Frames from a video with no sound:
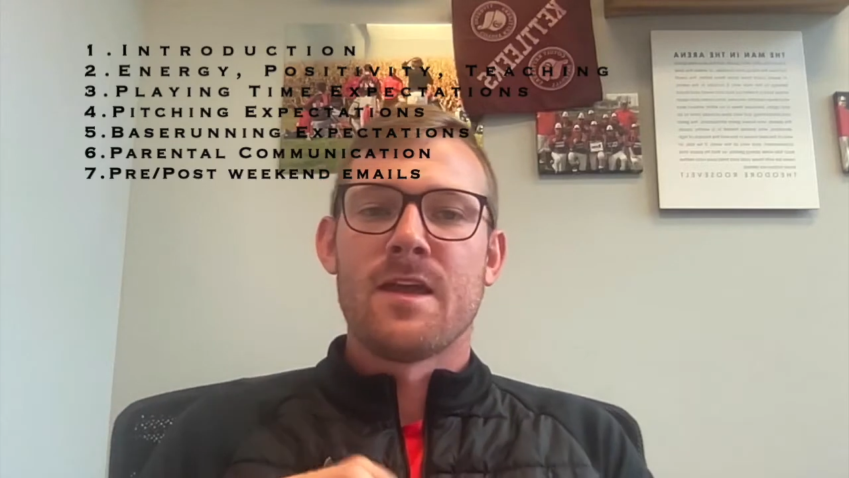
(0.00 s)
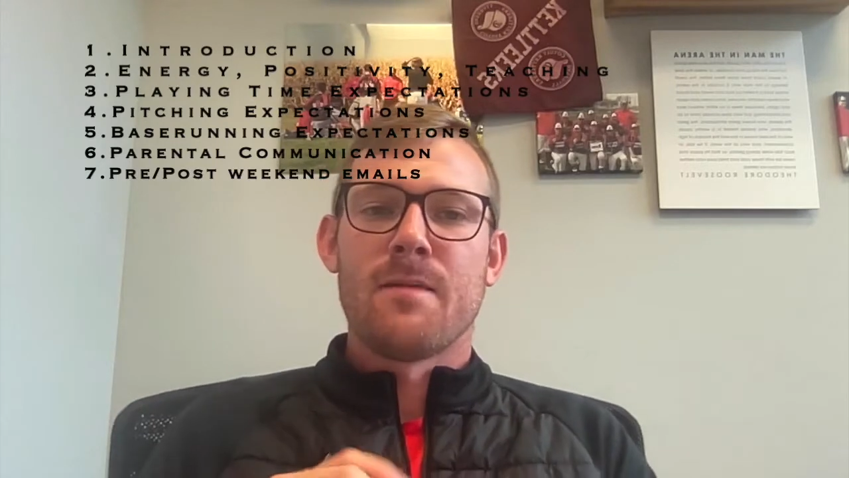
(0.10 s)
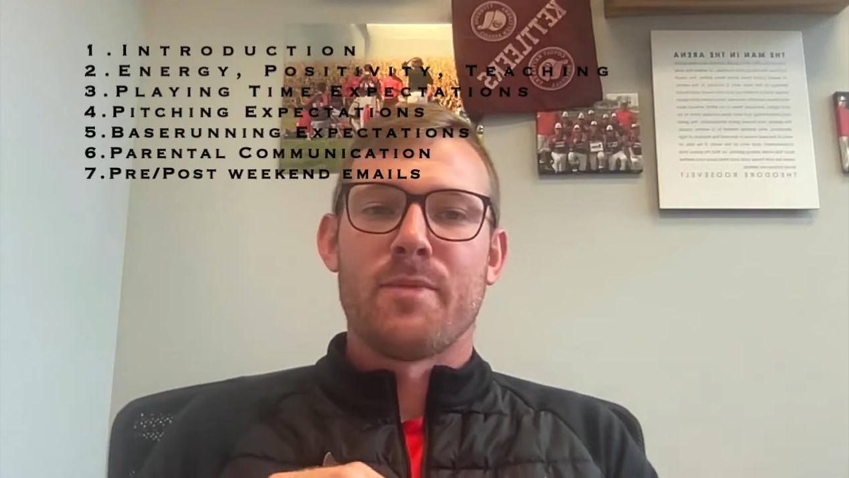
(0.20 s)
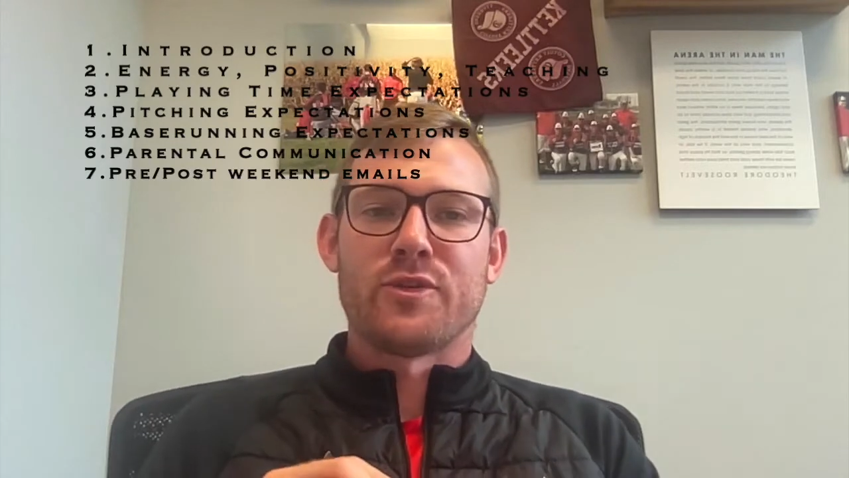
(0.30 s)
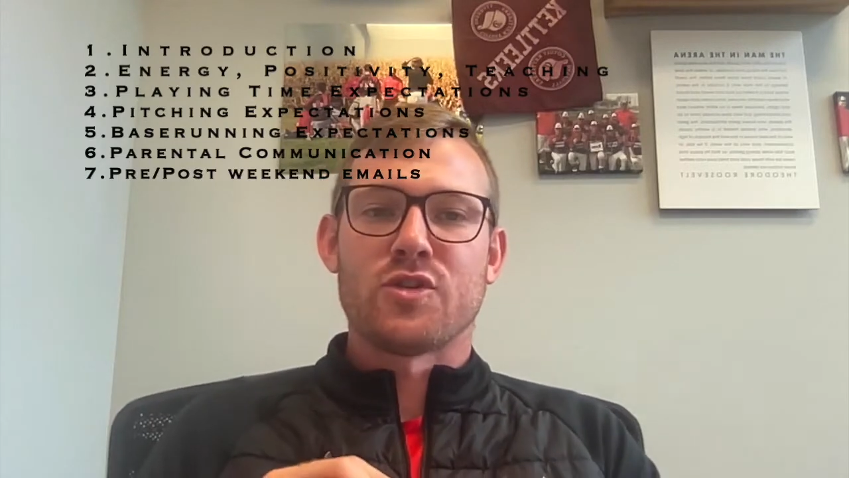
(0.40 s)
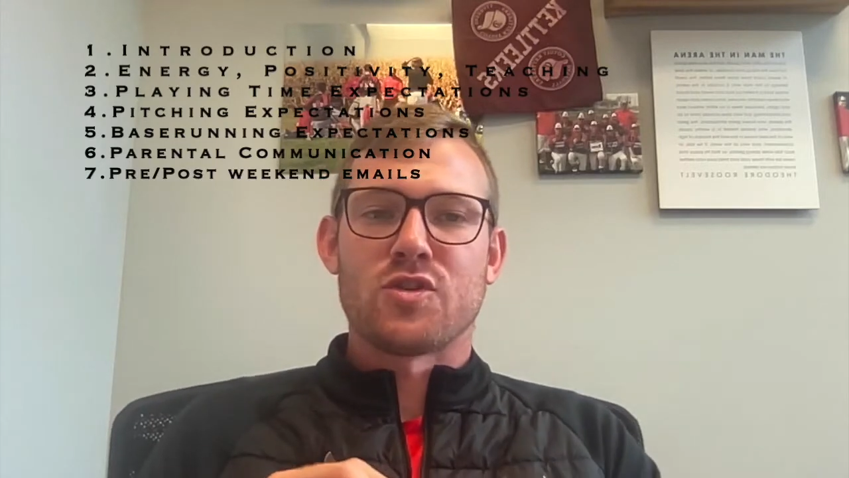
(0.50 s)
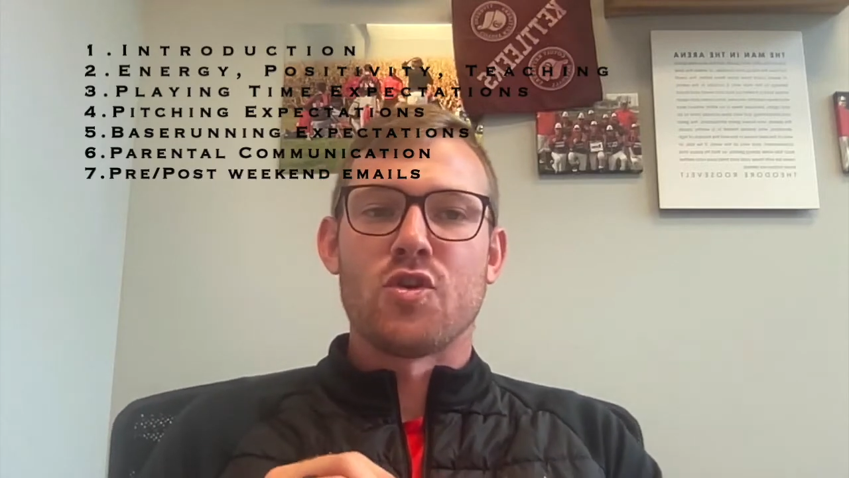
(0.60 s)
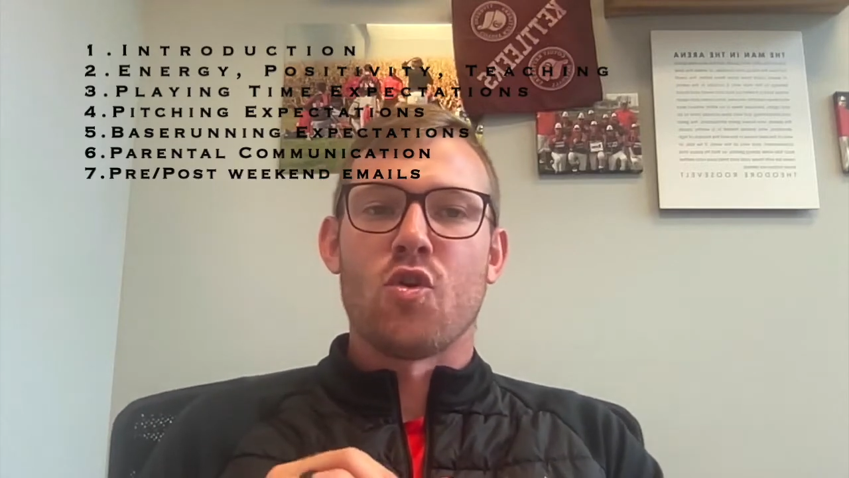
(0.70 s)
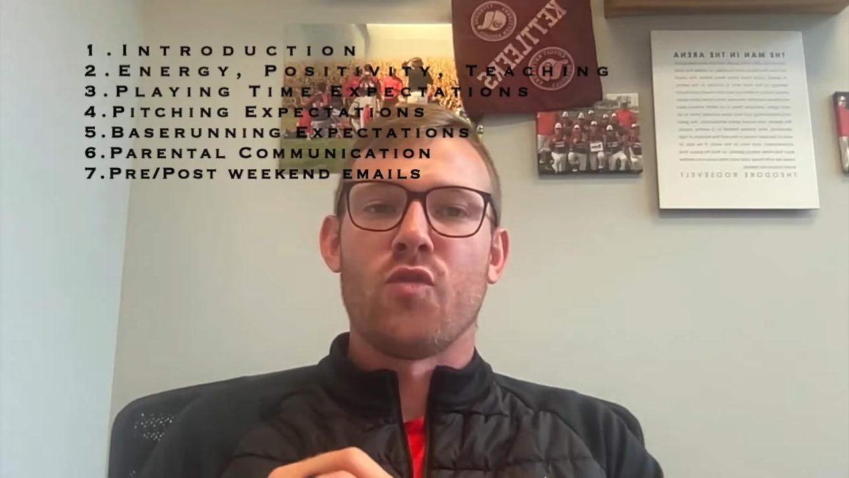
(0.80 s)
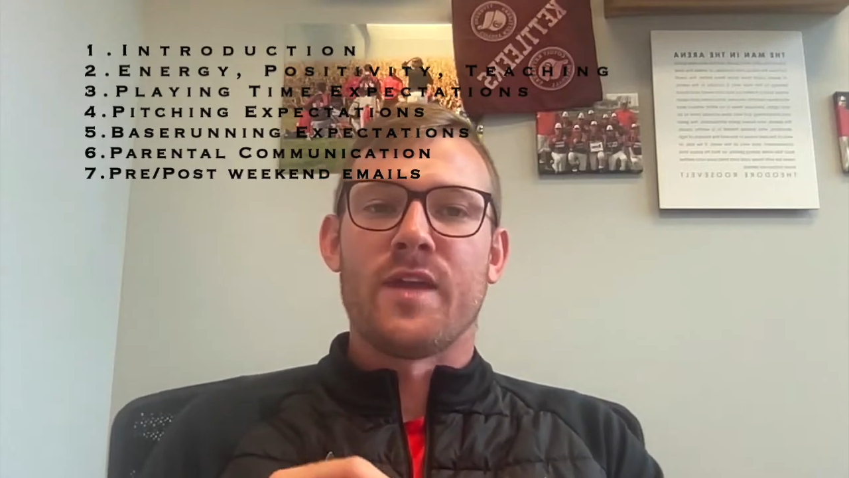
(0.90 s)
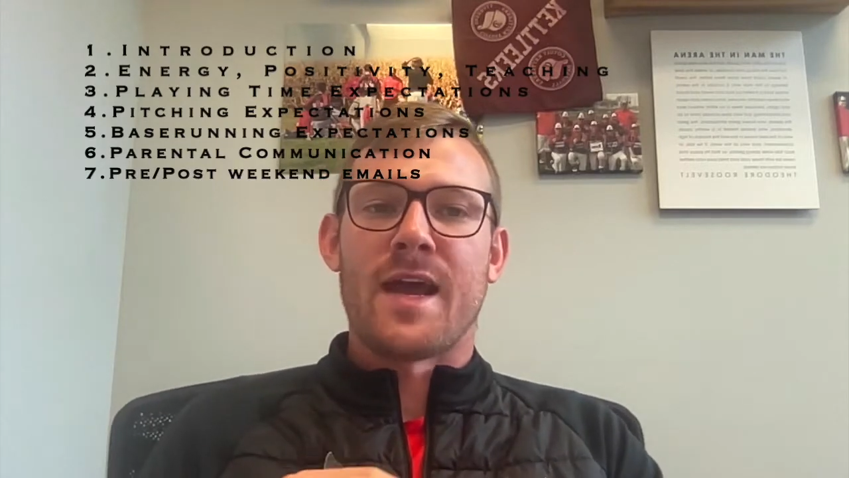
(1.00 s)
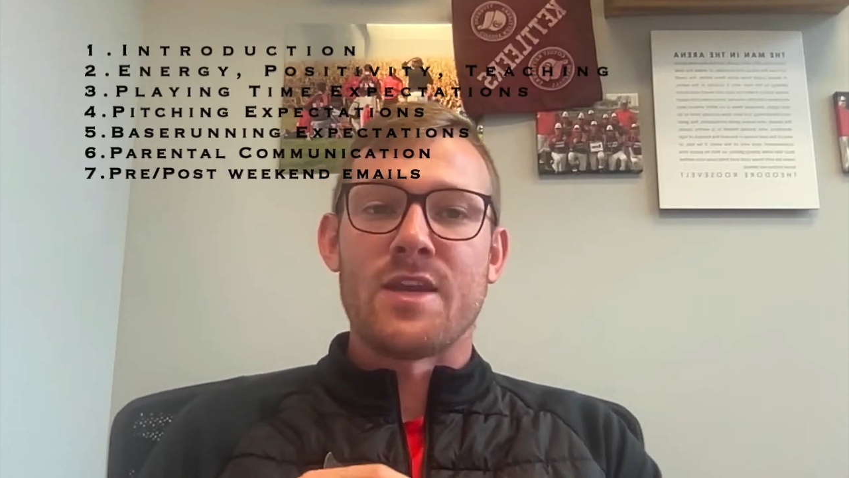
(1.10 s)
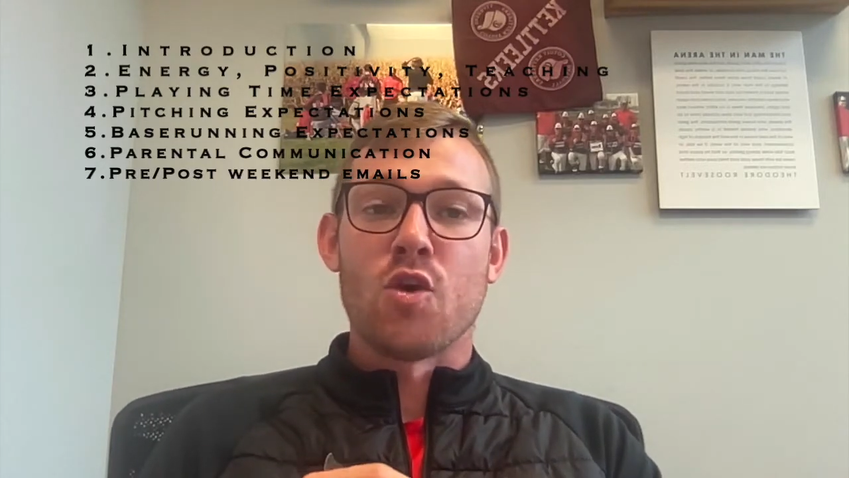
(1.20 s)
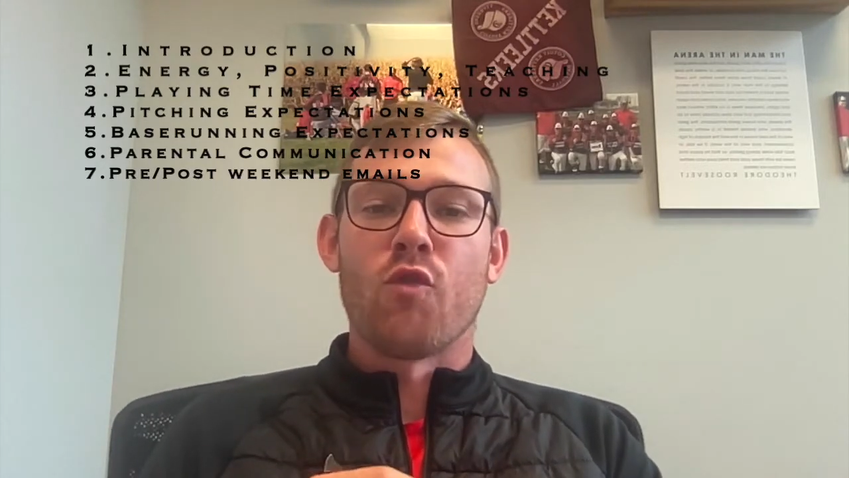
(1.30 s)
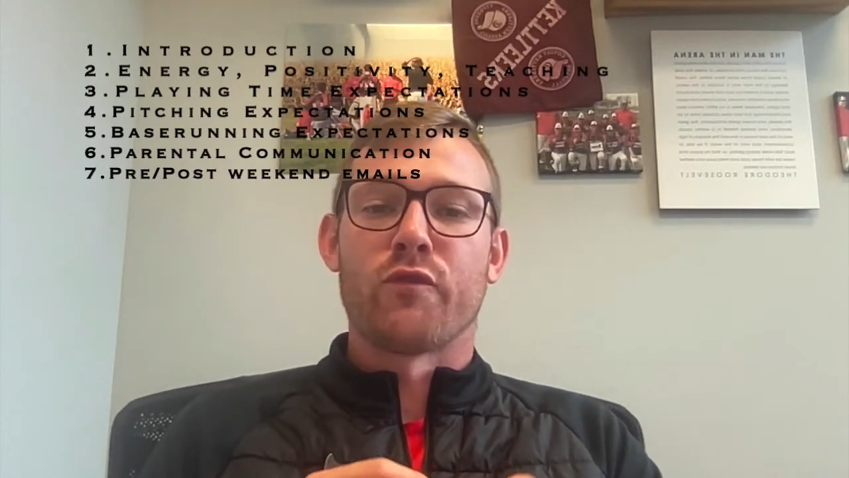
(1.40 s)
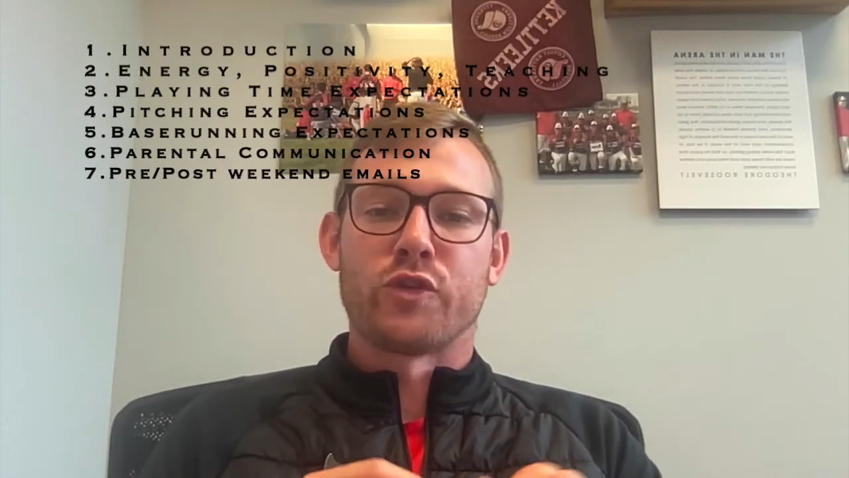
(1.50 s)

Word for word: but just know that I know for